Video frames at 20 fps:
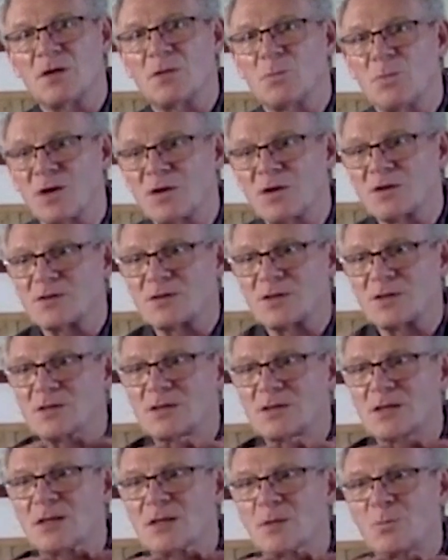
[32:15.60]
because they
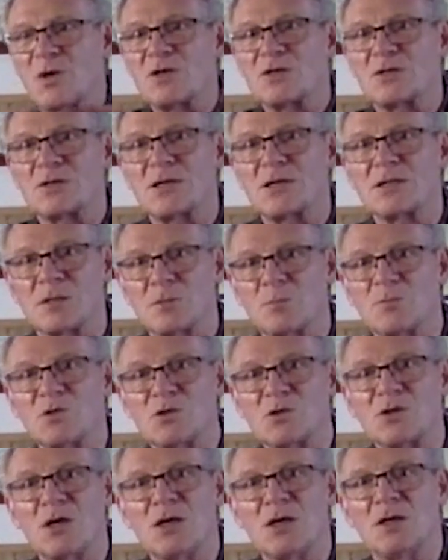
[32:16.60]
see the patient as a
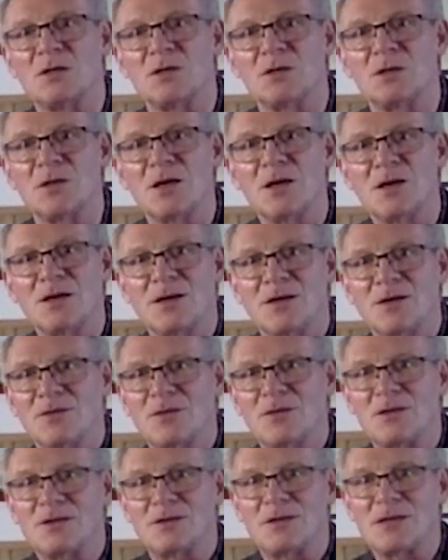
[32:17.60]
machine
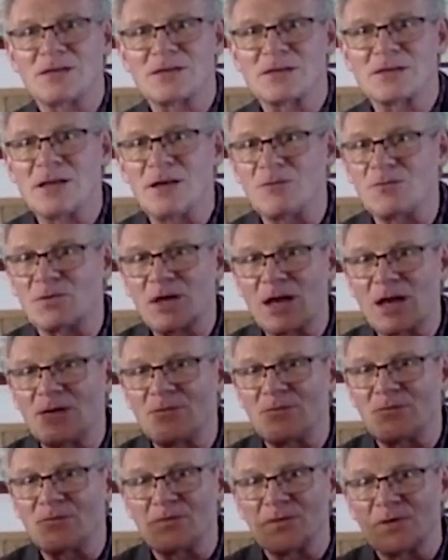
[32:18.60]
that doesn't even
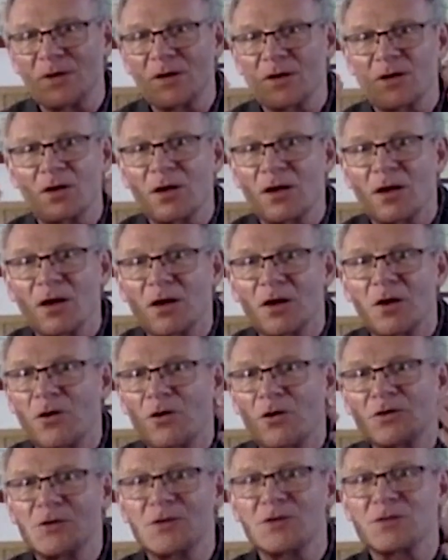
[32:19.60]
have a
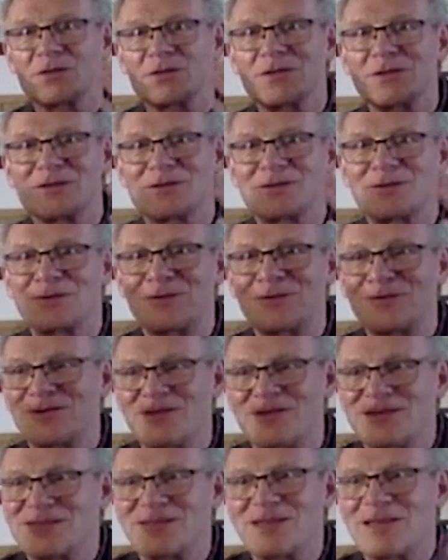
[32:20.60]
consciousness or
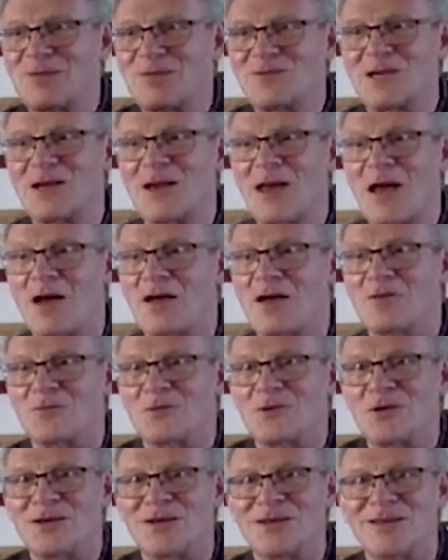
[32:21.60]
isn't even alive,
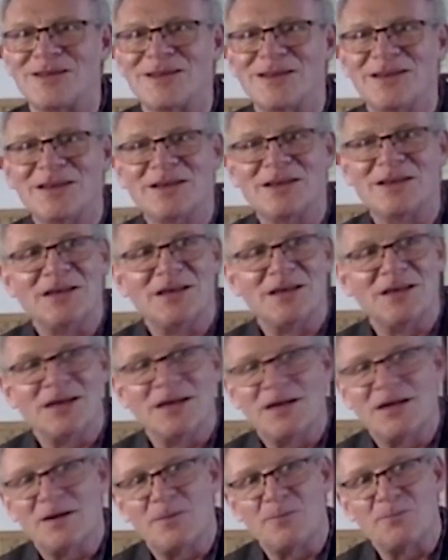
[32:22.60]
really.
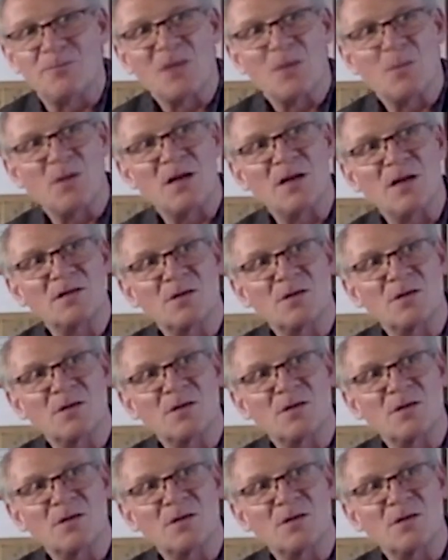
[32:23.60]
Because